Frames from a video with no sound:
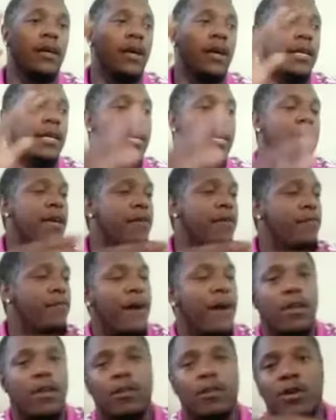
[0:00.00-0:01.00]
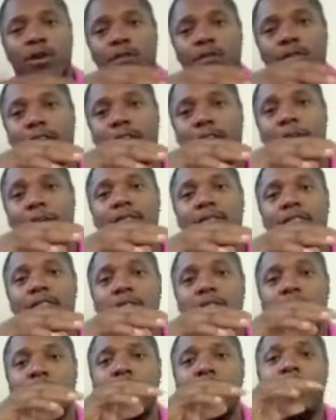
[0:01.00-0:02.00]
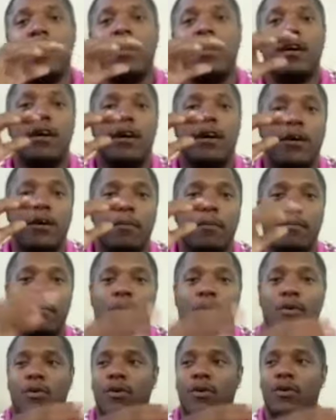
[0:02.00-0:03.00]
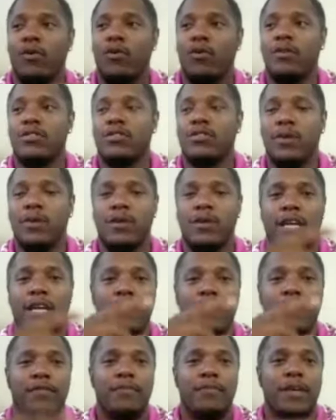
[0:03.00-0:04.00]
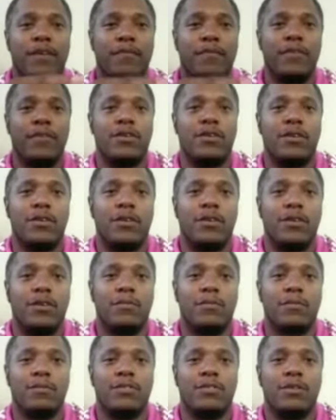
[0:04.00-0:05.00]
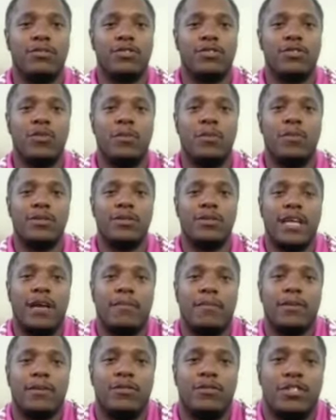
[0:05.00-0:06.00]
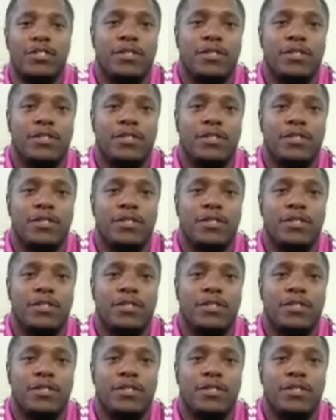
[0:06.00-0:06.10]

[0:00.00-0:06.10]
Again, follow Coach Harrison on Twitter. Give him your social one more time, Coach.